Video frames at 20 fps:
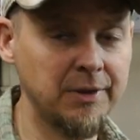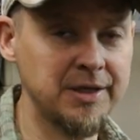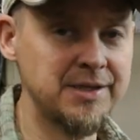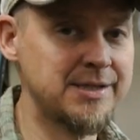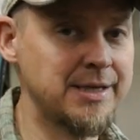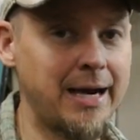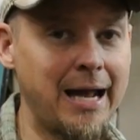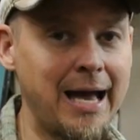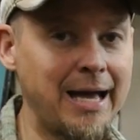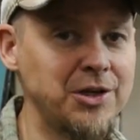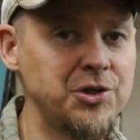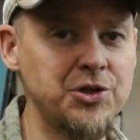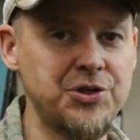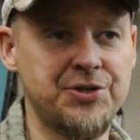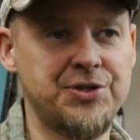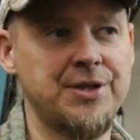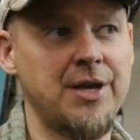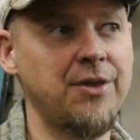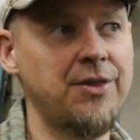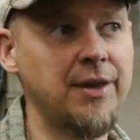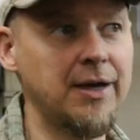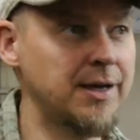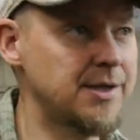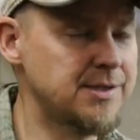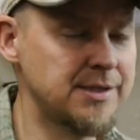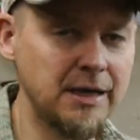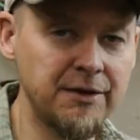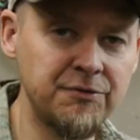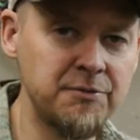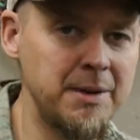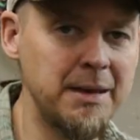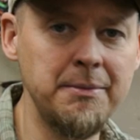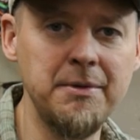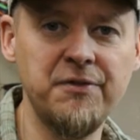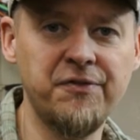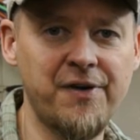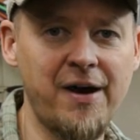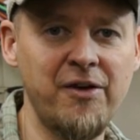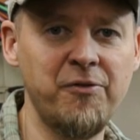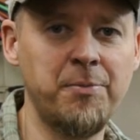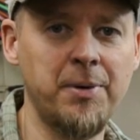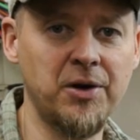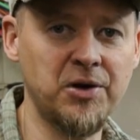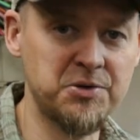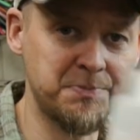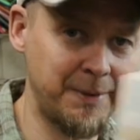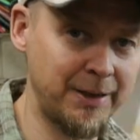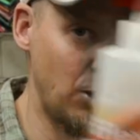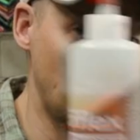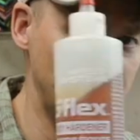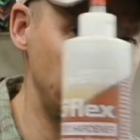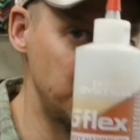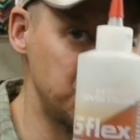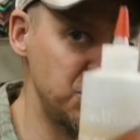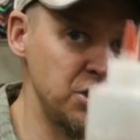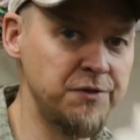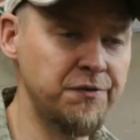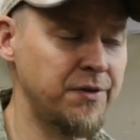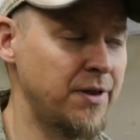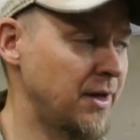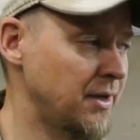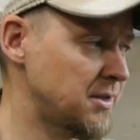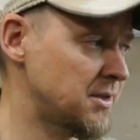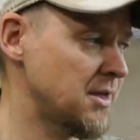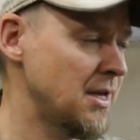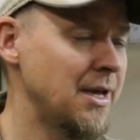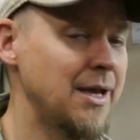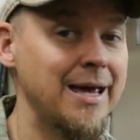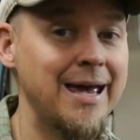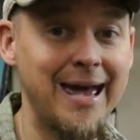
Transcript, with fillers: Like I said, I just I think I saved maybe five bucks by going to G-Flex